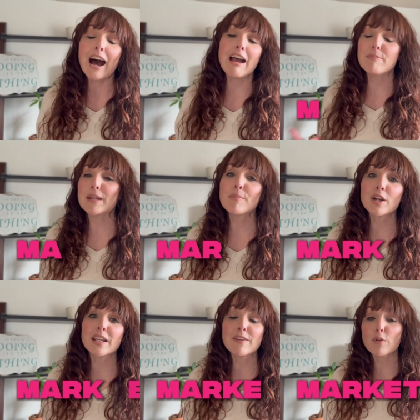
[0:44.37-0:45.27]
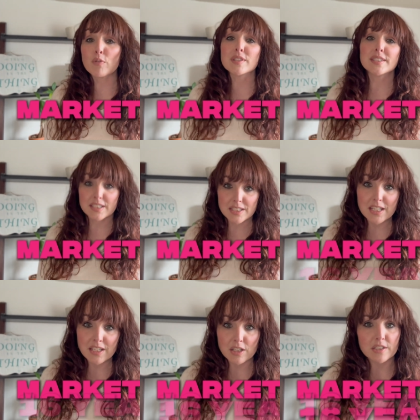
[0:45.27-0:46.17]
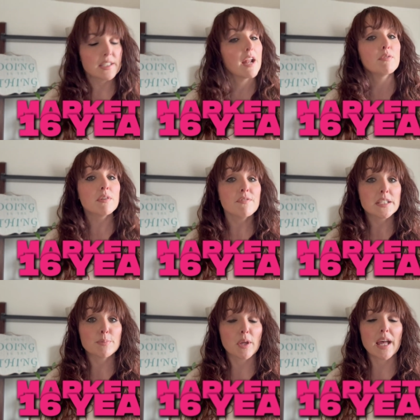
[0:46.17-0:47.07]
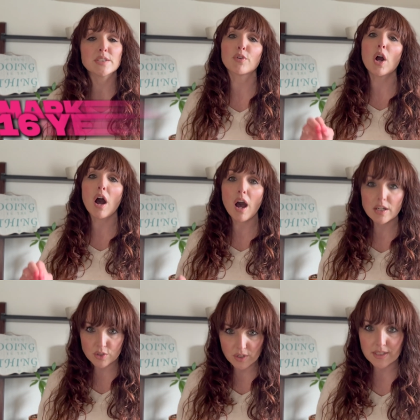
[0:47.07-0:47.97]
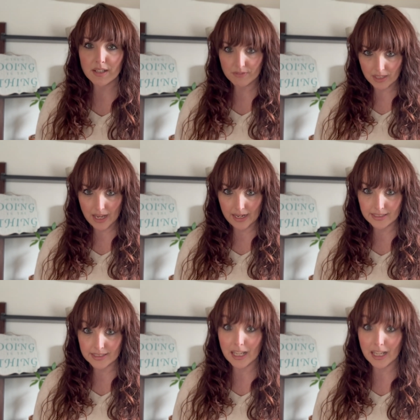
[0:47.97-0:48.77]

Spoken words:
I've been in marketing for over 16 years, and I've run Facebook ads for hundreds of clients,